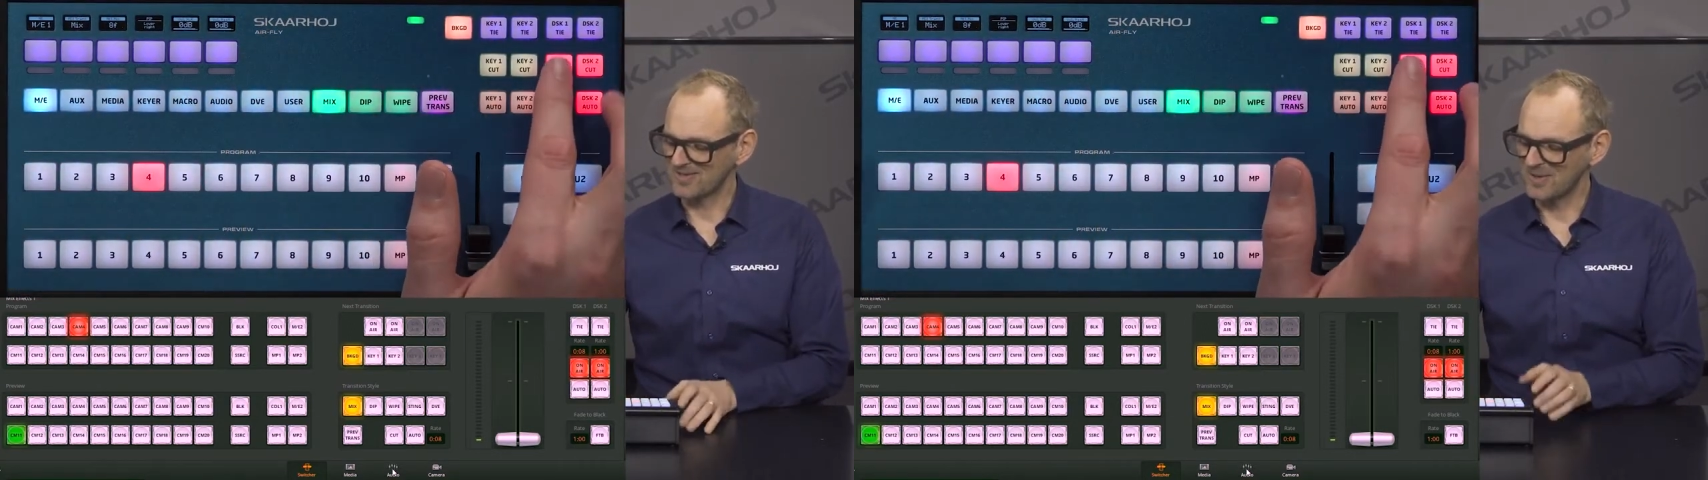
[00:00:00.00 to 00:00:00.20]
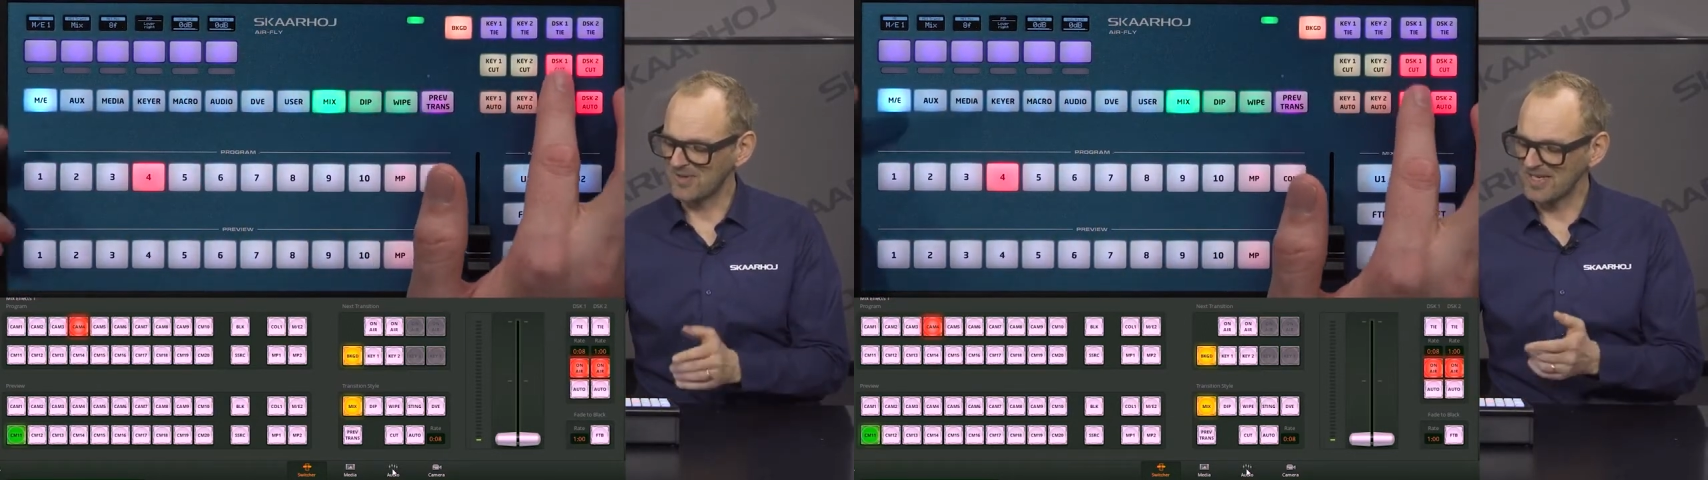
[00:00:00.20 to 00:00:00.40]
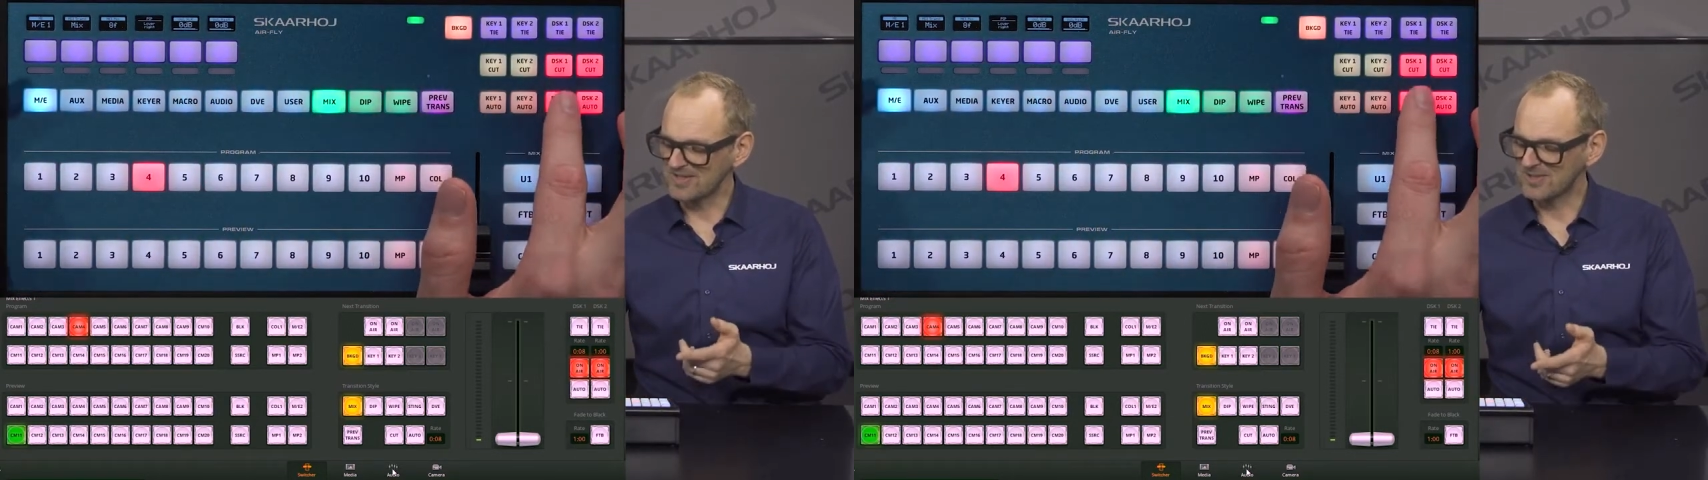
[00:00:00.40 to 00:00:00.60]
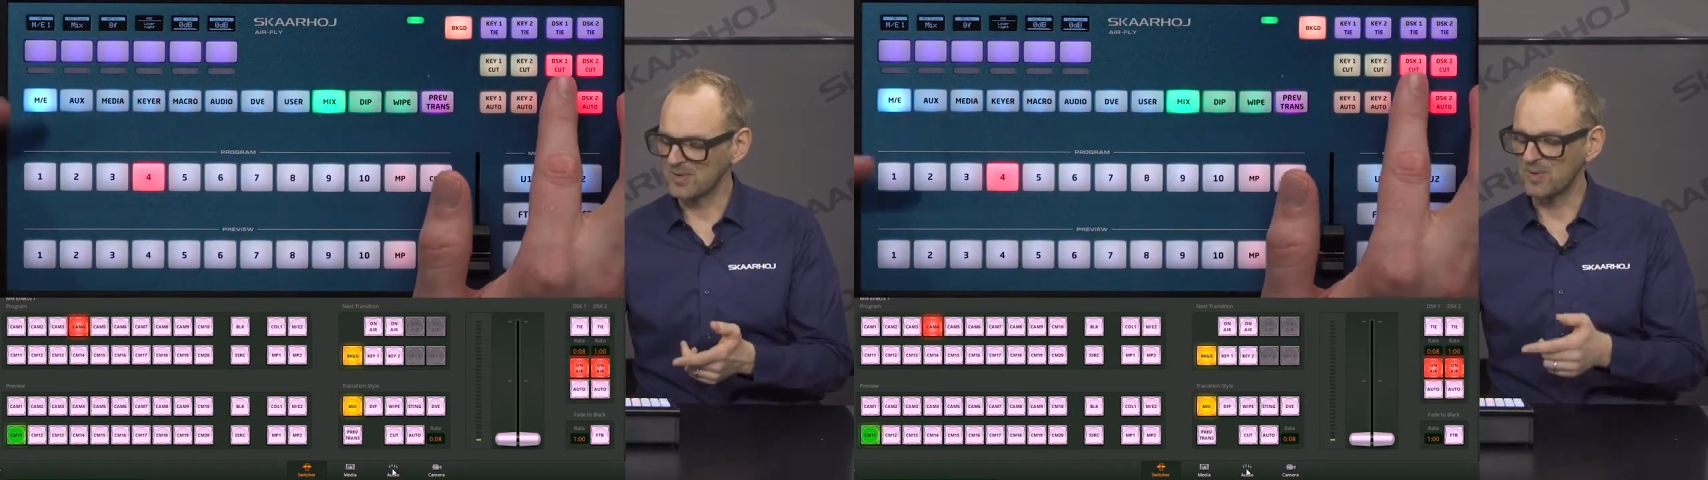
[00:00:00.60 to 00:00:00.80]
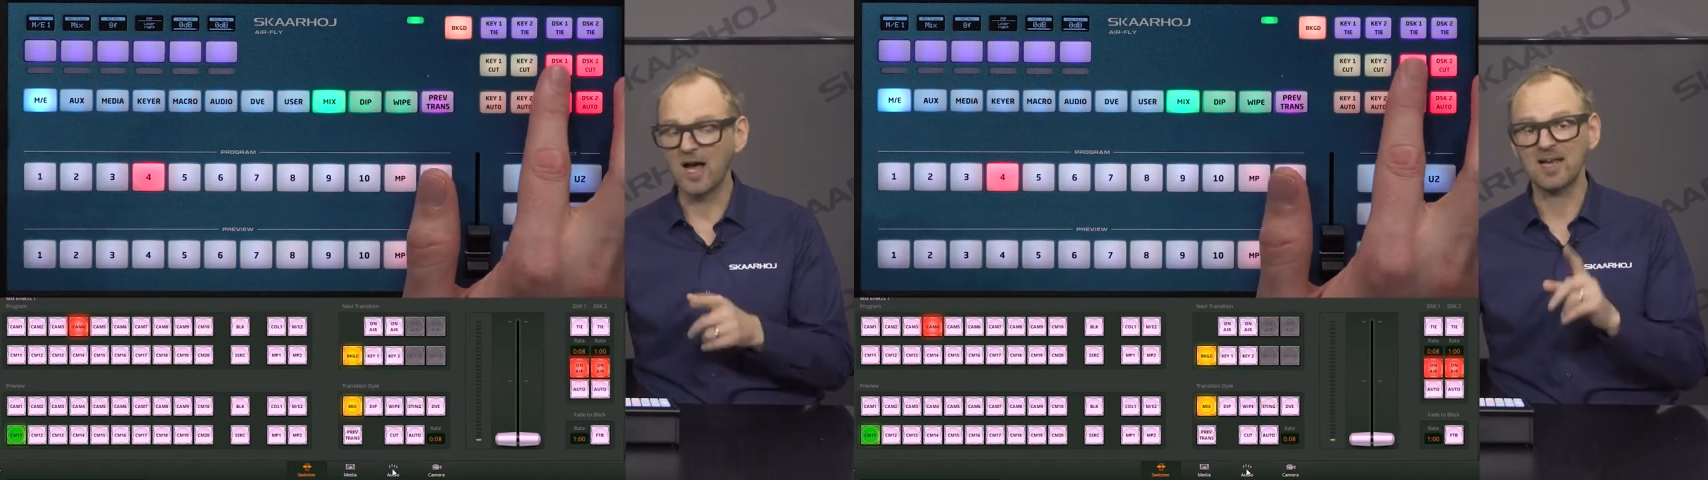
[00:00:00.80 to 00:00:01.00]
So these
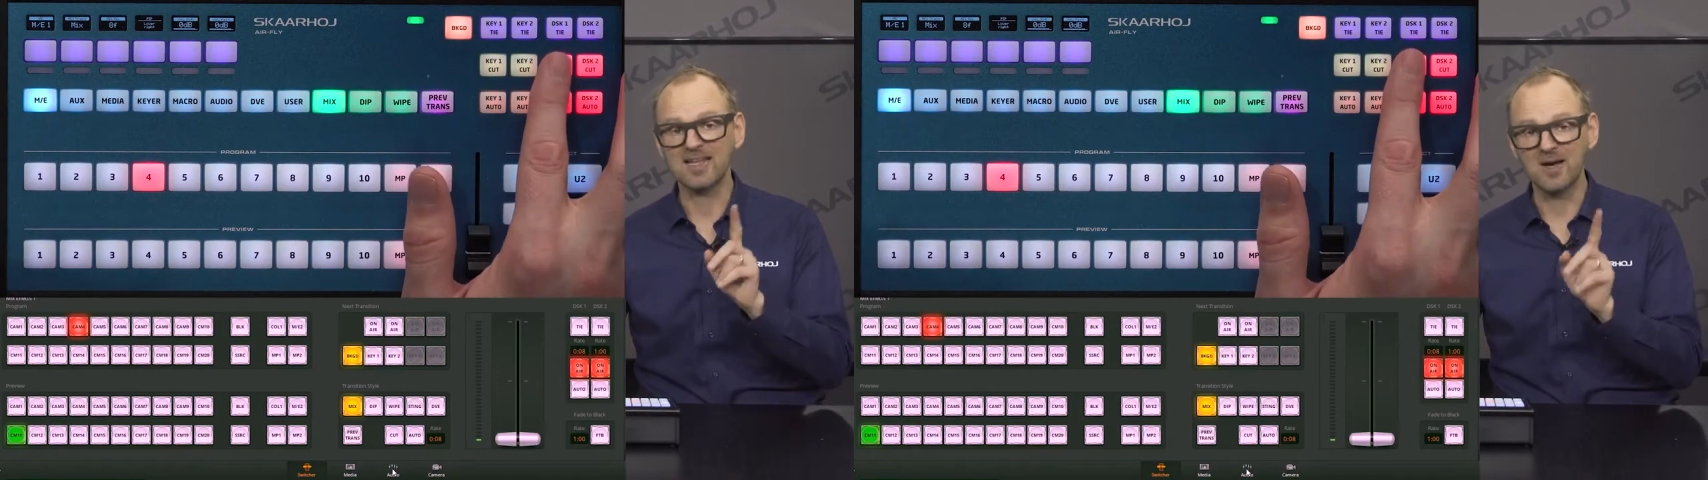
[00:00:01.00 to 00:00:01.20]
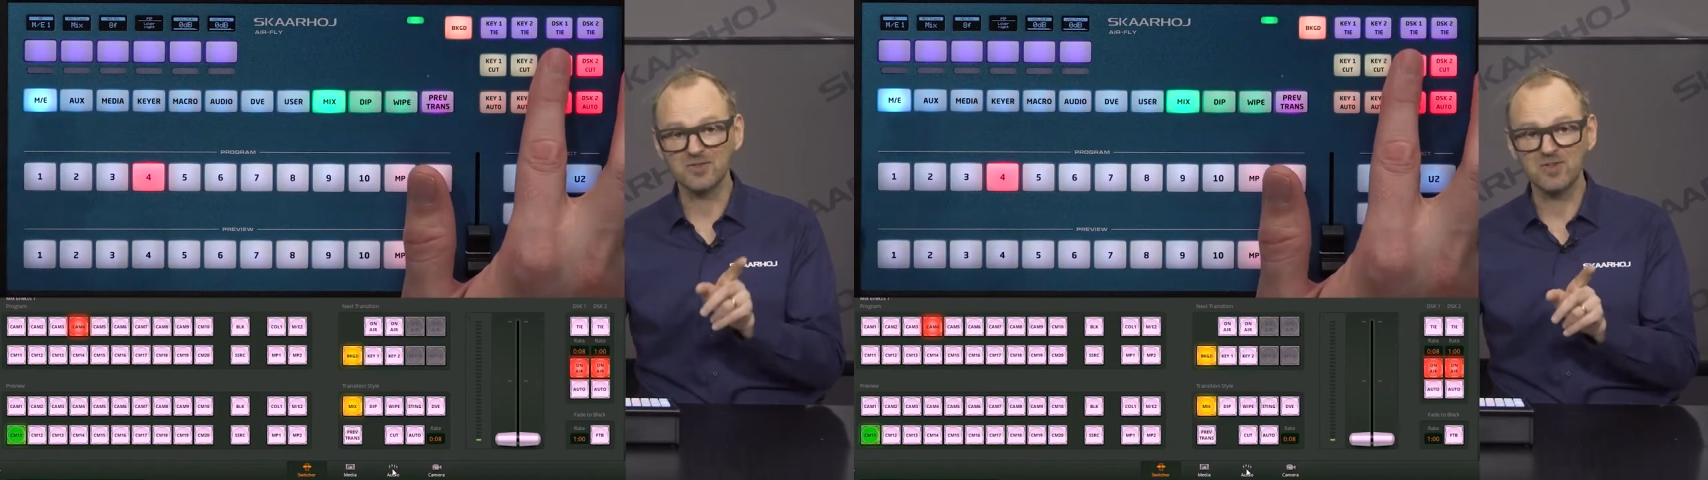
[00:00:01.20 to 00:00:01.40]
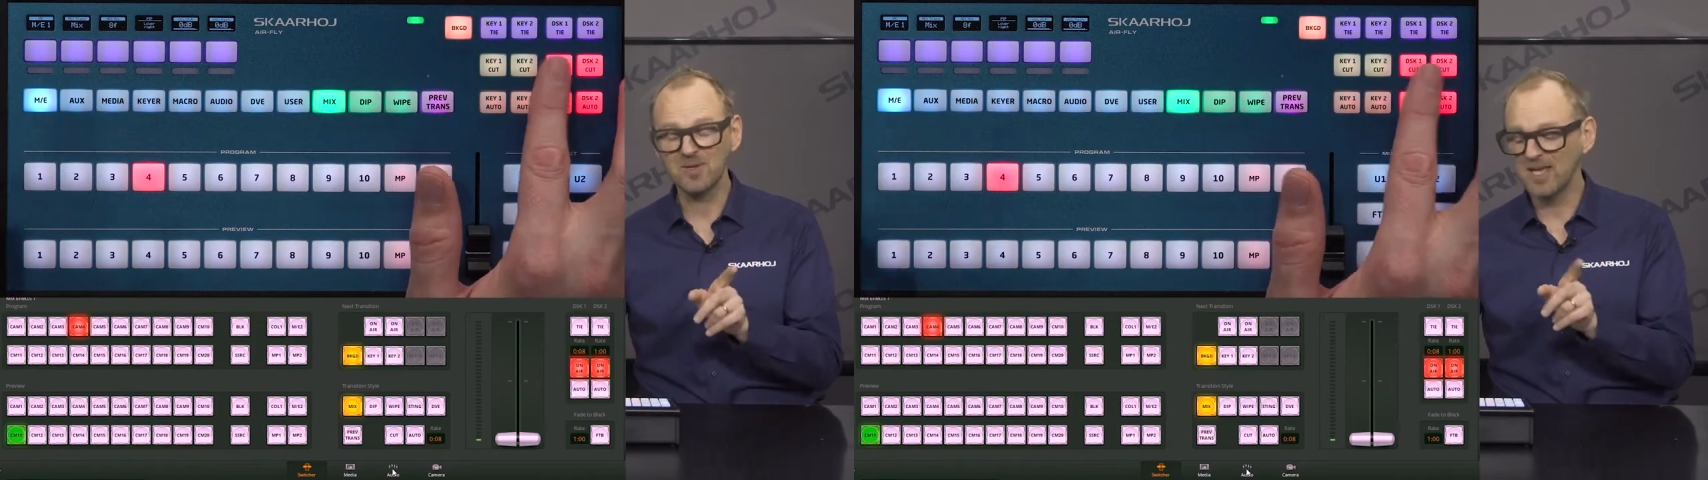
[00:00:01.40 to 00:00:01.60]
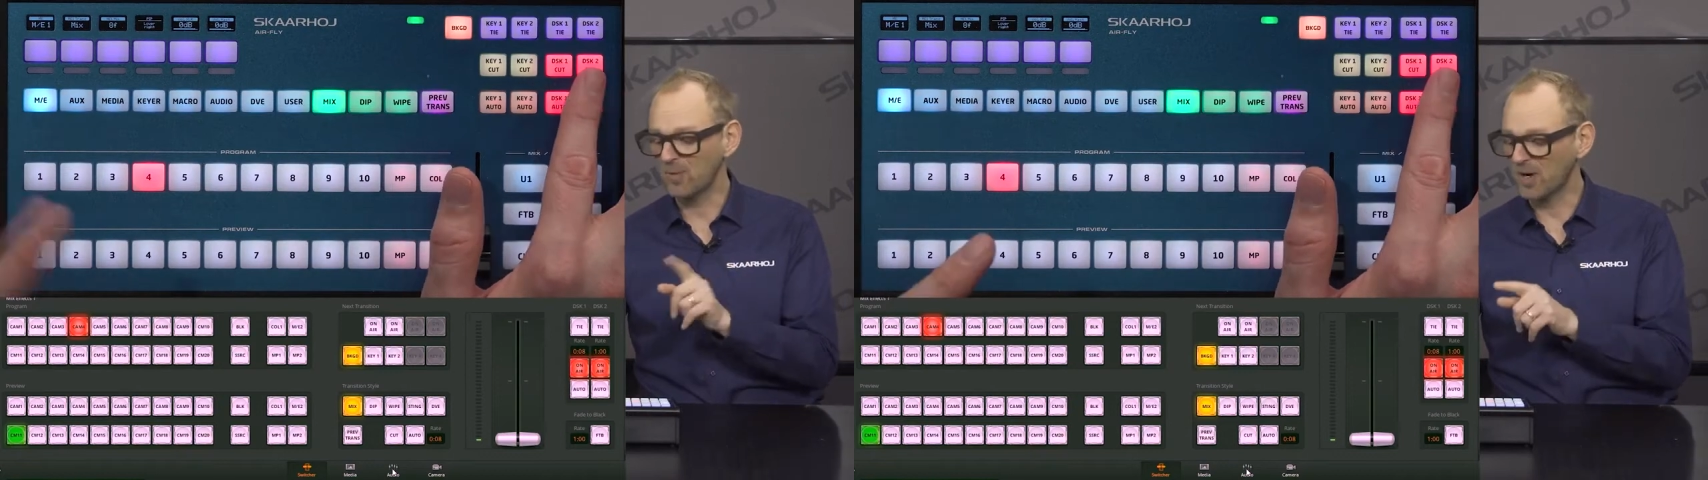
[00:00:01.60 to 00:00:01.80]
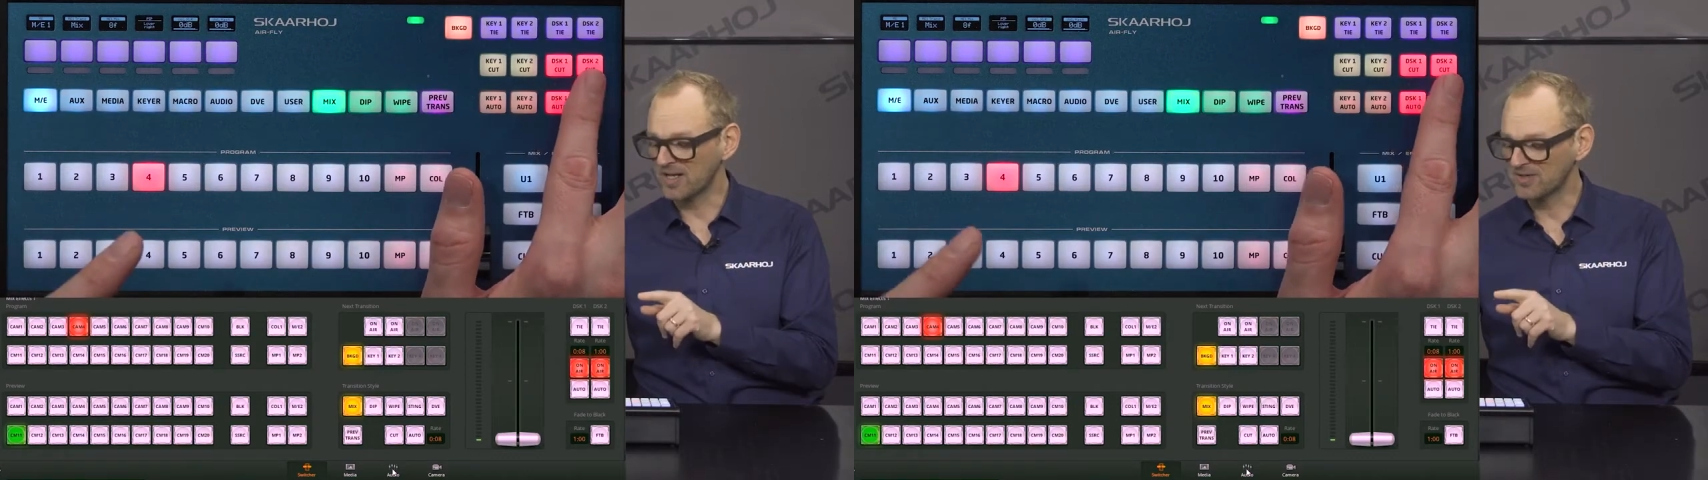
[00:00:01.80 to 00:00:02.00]
two are downstream
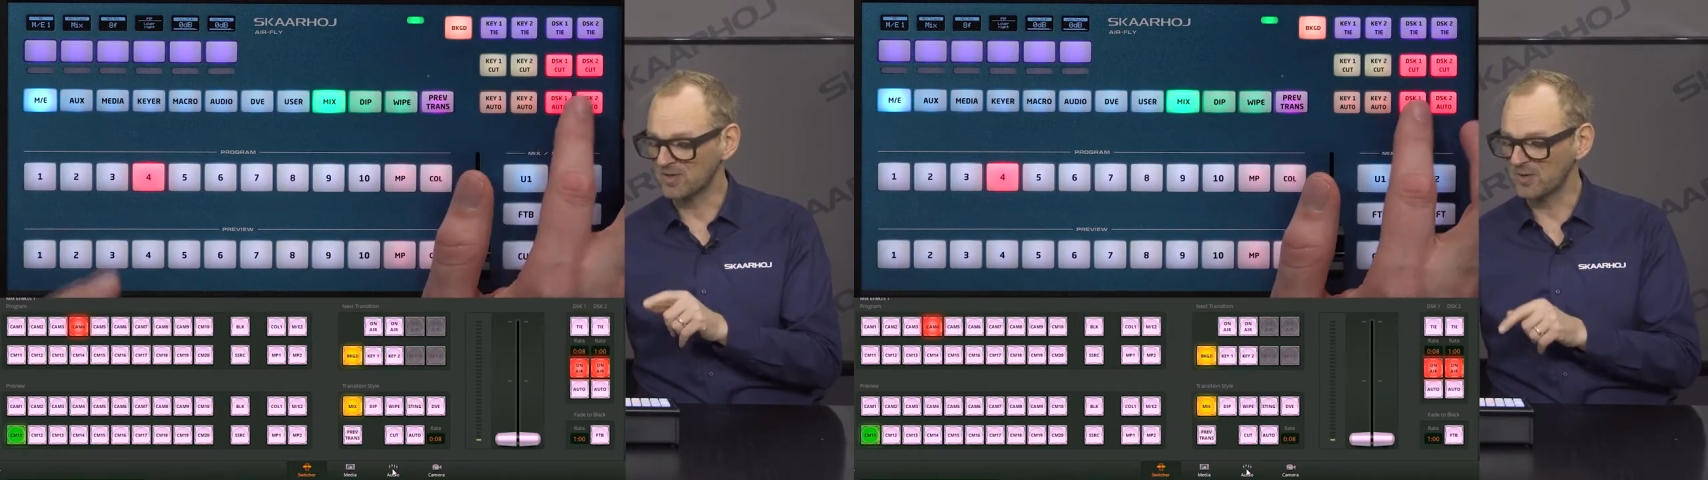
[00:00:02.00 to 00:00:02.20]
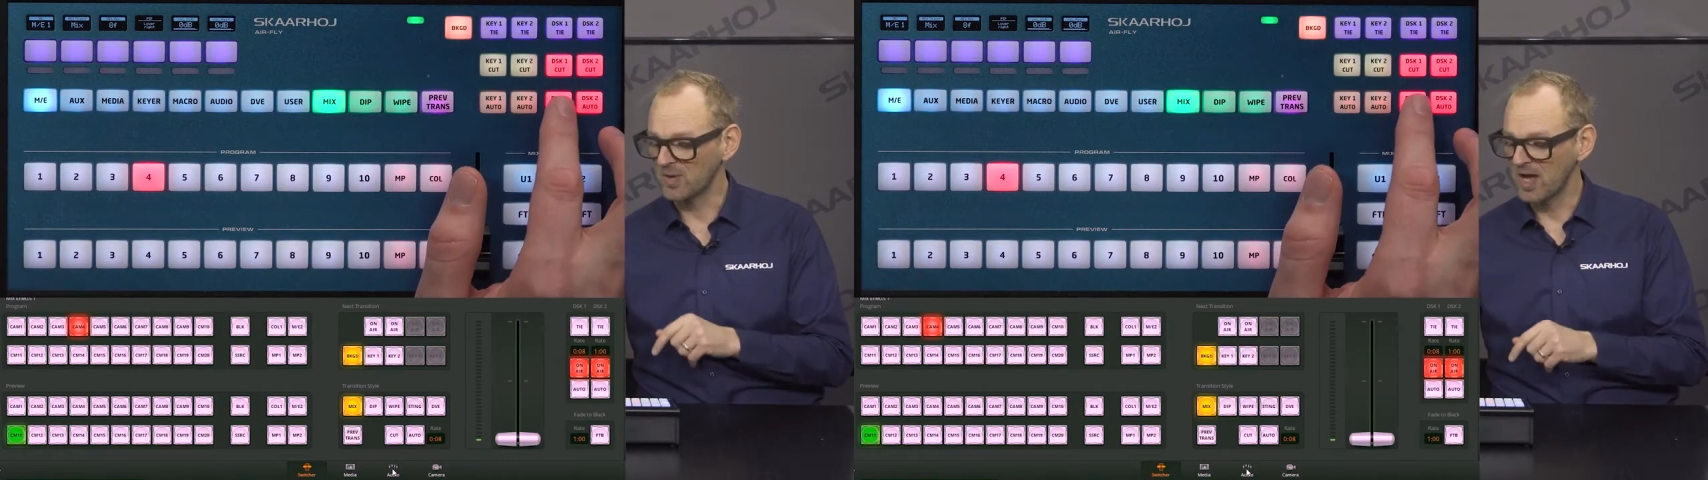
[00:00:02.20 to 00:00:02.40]
keyer 1 and 2,